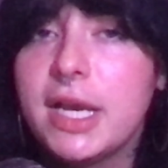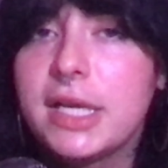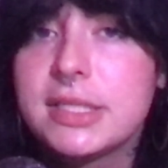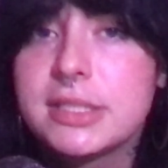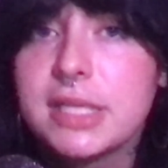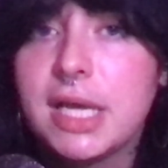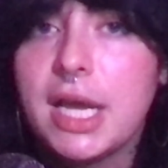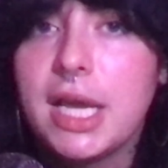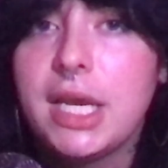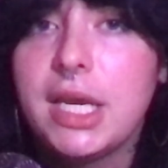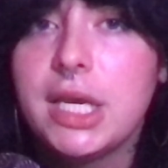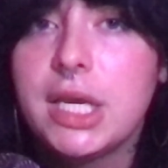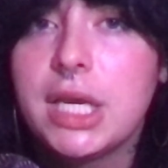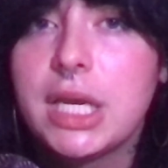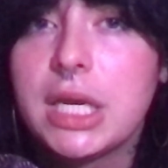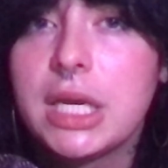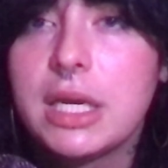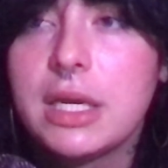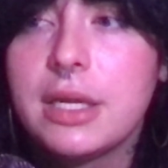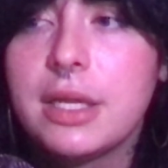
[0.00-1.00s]
is like
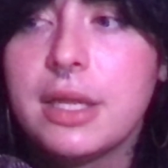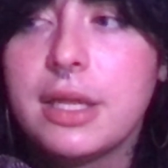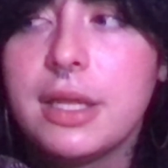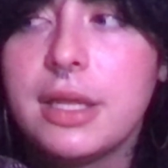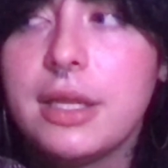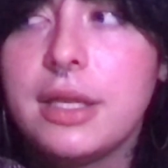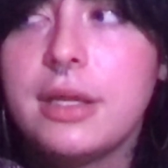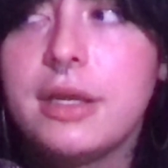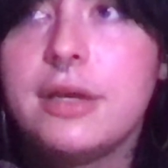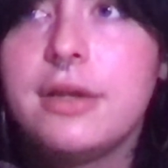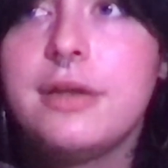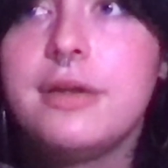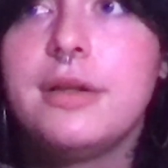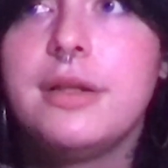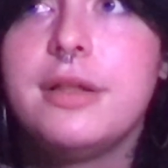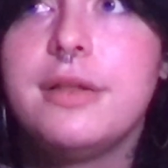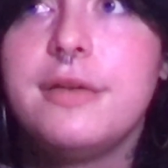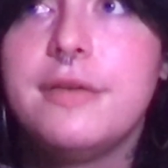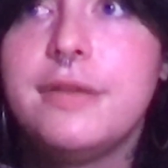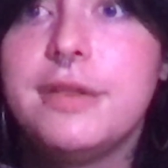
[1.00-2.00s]

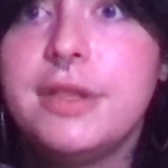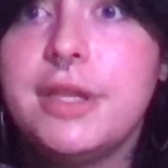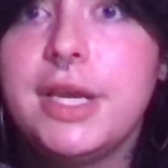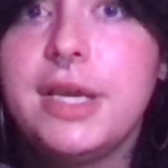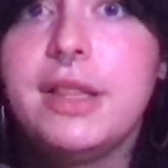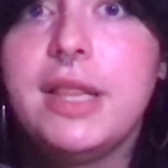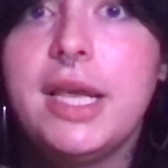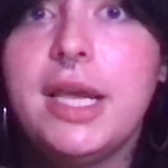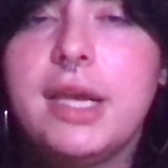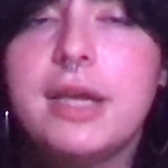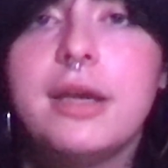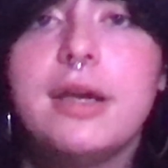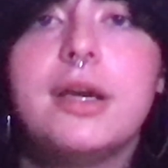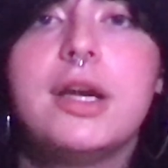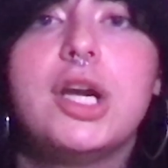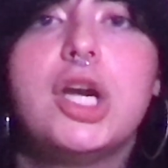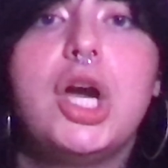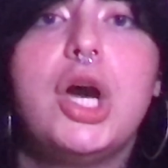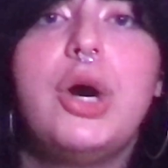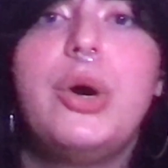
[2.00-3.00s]
they like
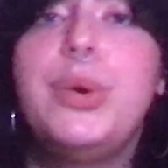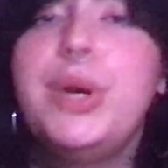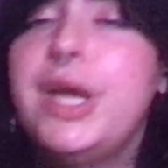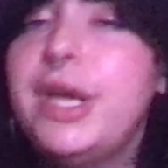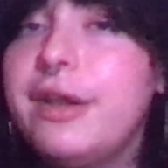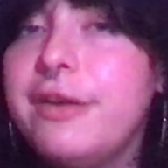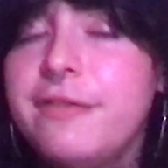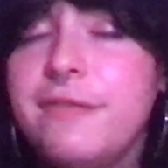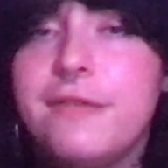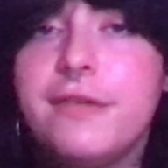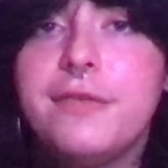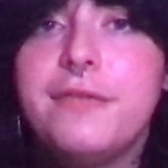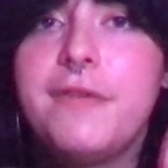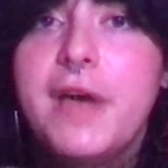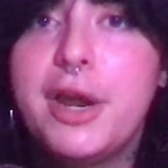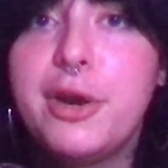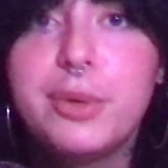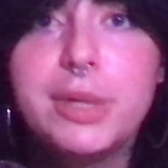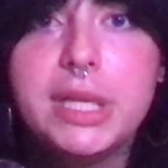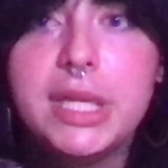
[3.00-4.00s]
code it
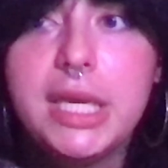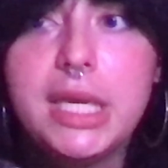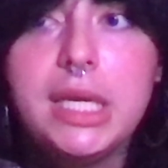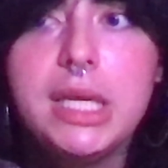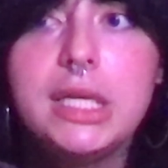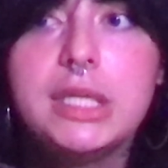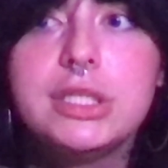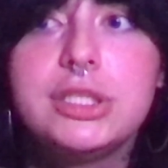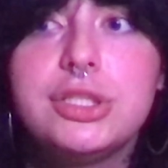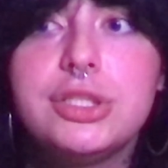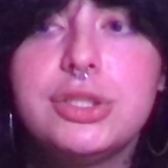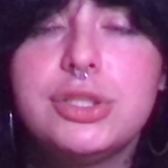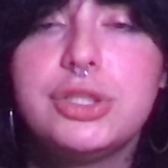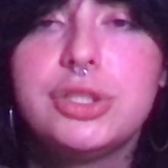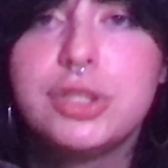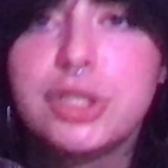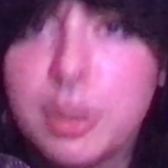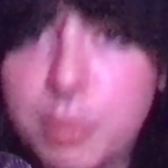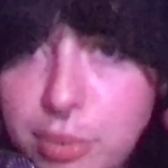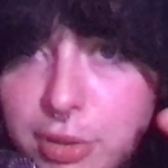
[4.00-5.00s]
federally
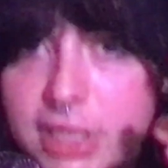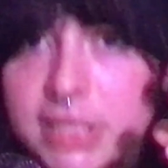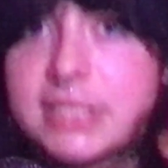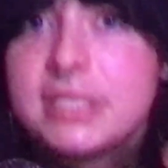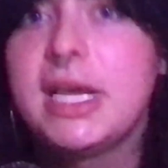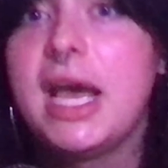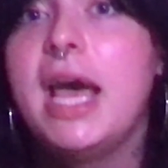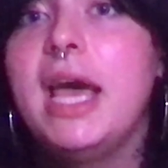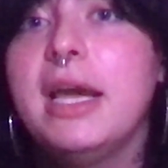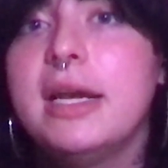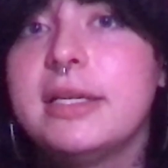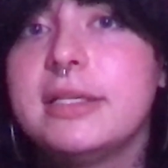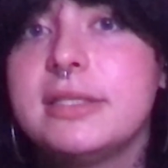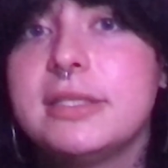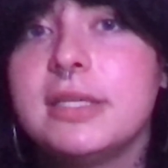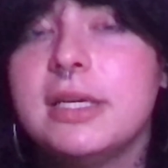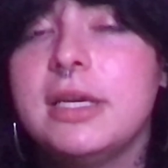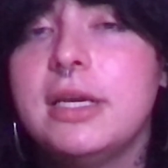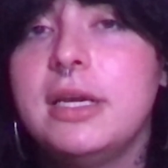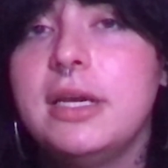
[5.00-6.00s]
to
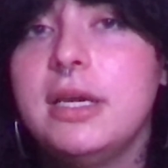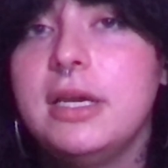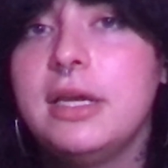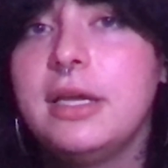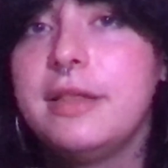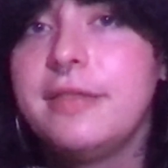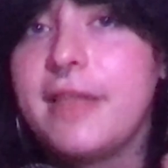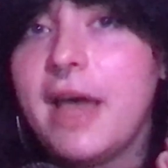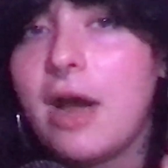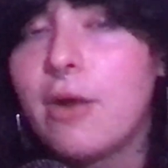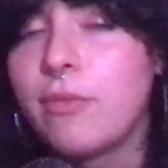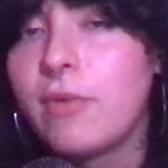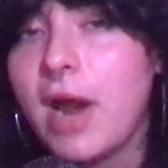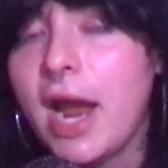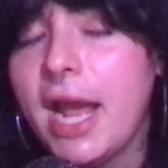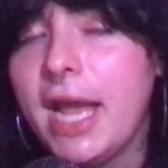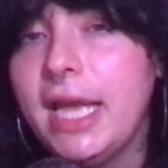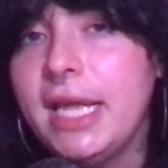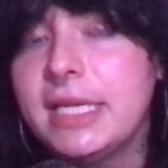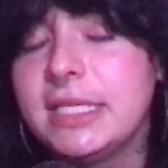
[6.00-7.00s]
protect that
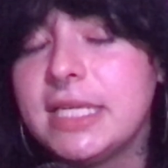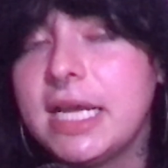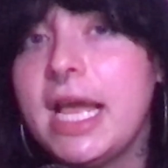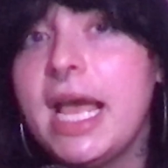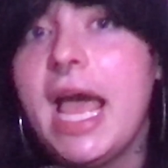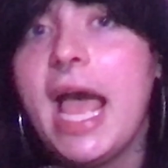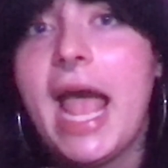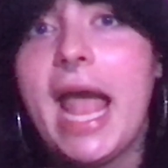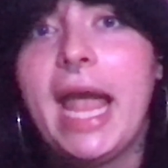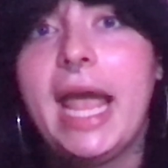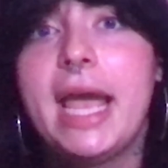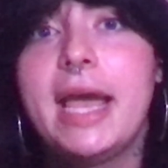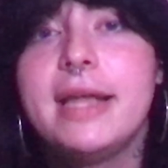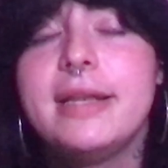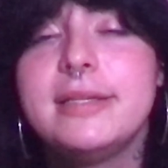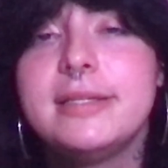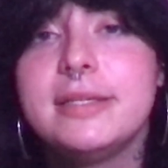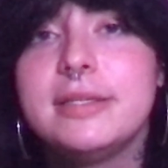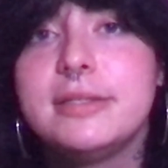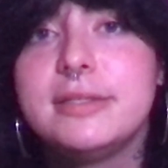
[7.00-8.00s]
right.
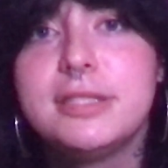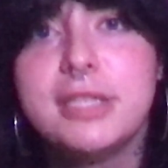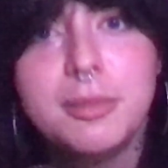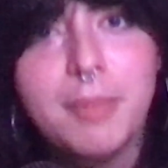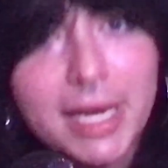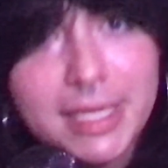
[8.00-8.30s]
And to my